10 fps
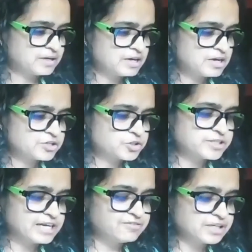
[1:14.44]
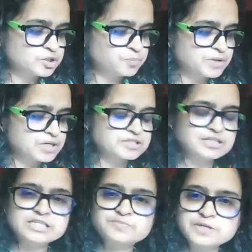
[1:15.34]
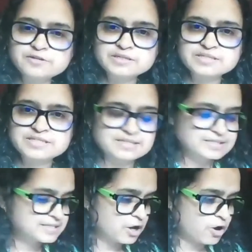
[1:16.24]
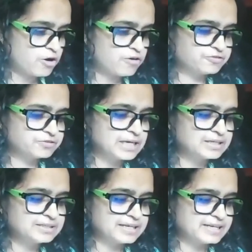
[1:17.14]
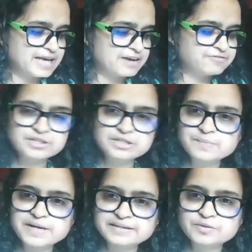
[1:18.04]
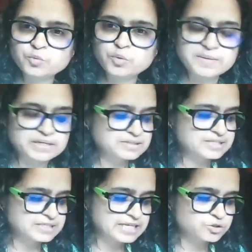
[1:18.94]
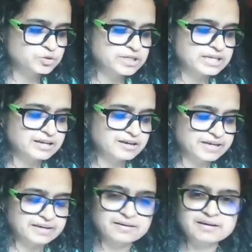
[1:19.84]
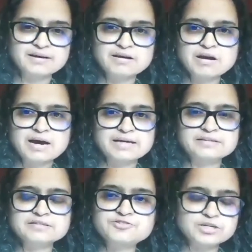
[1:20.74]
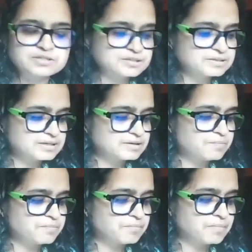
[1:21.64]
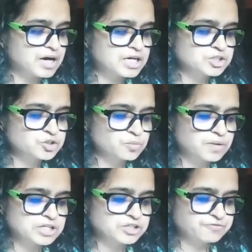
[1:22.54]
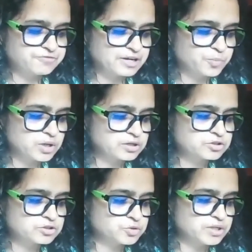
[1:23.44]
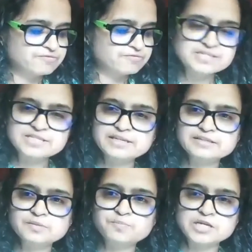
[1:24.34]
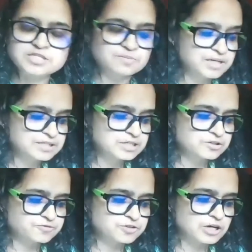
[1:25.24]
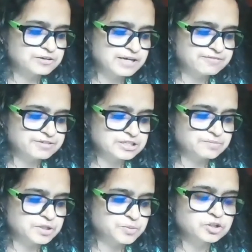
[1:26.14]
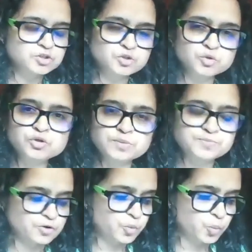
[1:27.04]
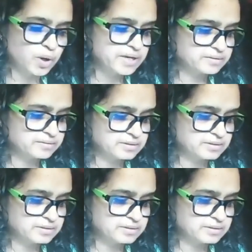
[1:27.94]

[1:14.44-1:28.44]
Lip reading: So delving into personal experiences of Dalit and African American women's day-to-day living, I constructed a margin-to-margin framework to investigate the possibilities of solidarity between the two groups of women,